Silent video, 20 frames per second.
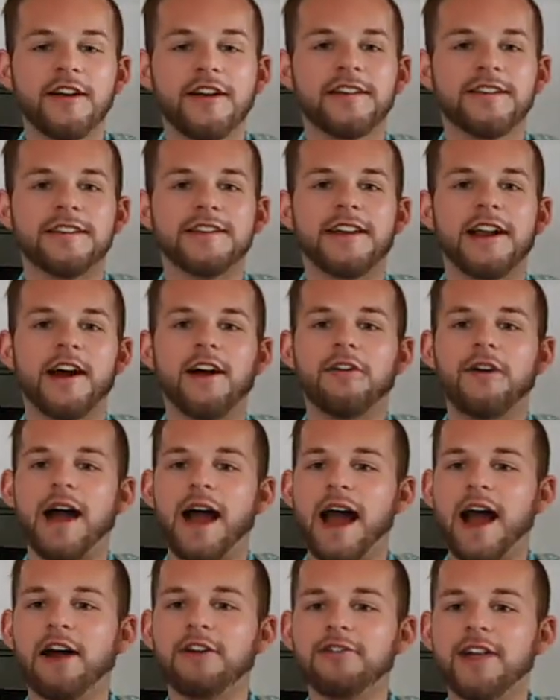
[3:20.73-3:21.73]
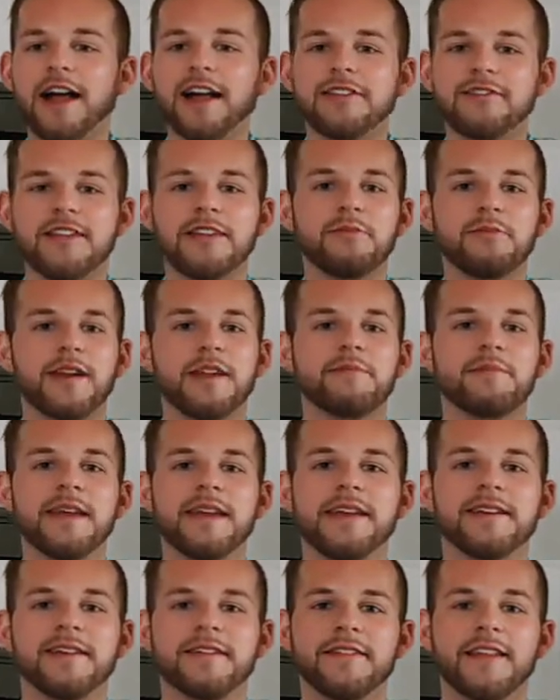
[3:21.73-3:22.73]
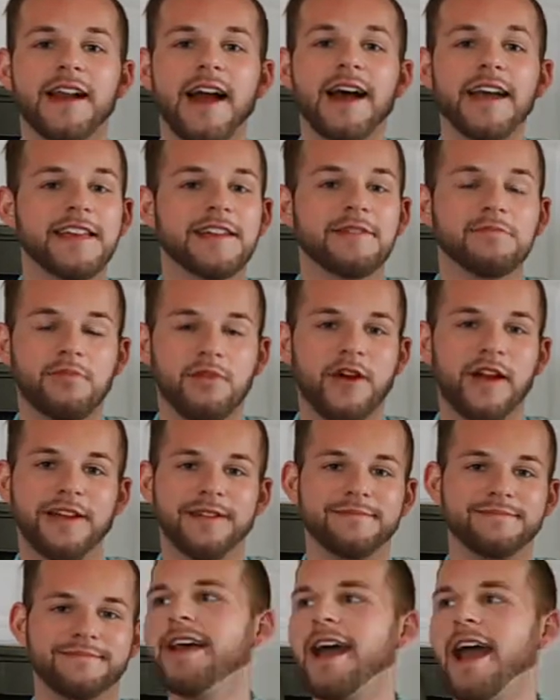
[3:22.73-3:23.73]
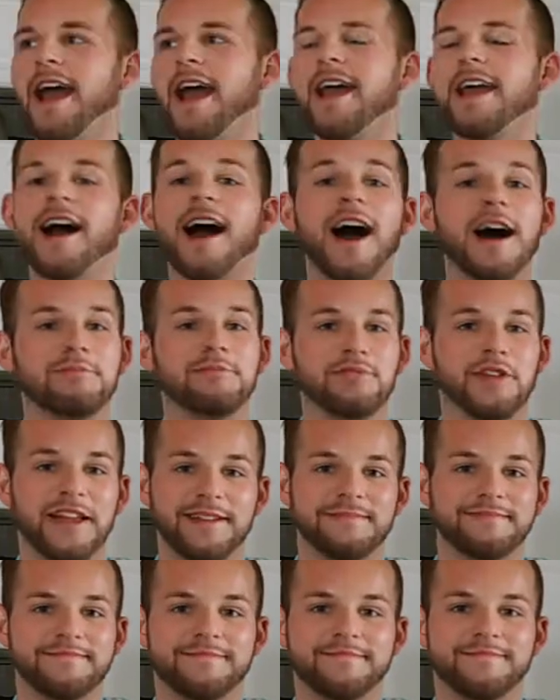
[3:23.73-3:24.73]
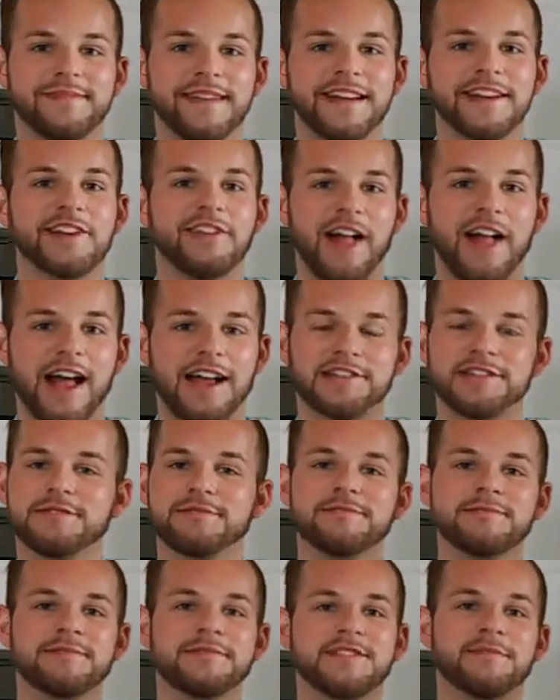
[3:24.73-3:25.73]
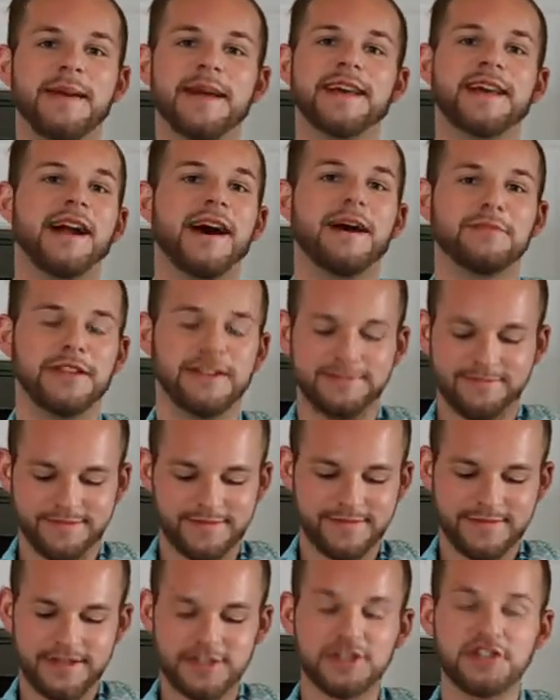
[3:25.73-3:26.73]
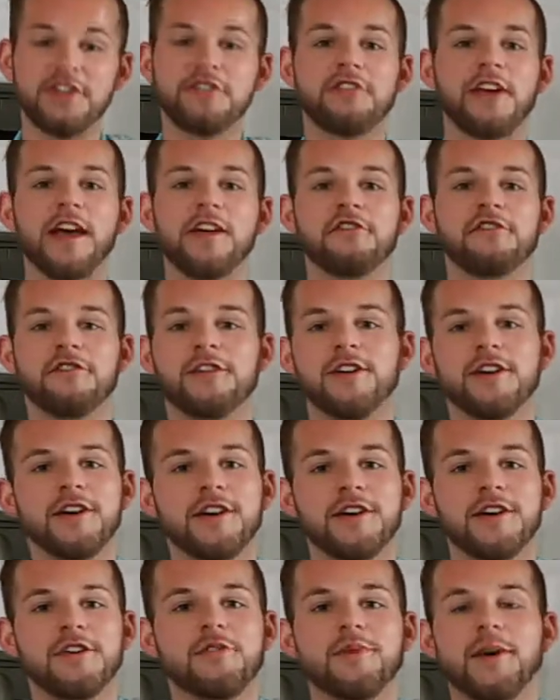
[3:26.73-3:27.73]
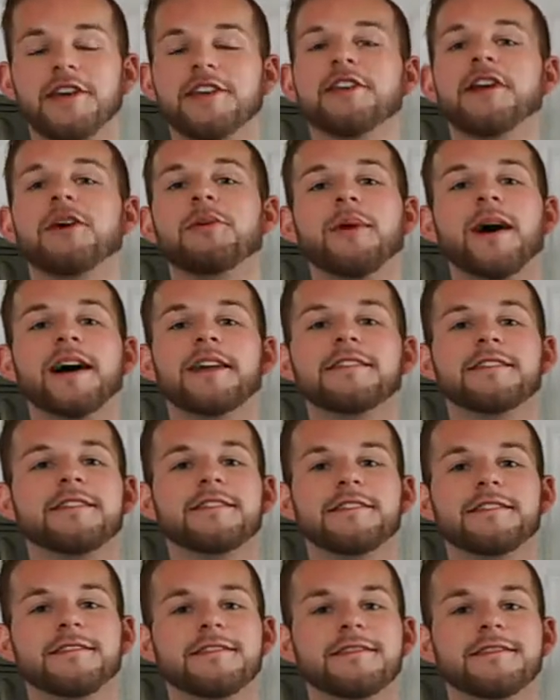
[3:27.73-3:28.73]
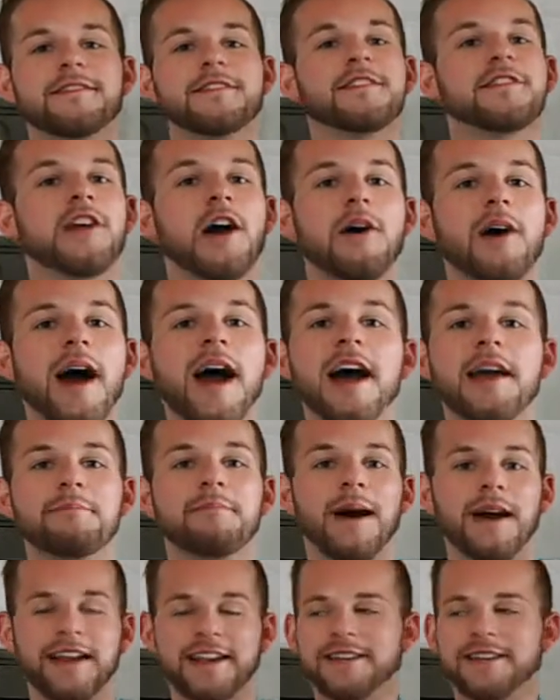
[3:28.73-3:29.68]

you know, how likely would it be that I can bring a hot plate into class to make an omelet? She says, well, you know what? Go ahead, buddy.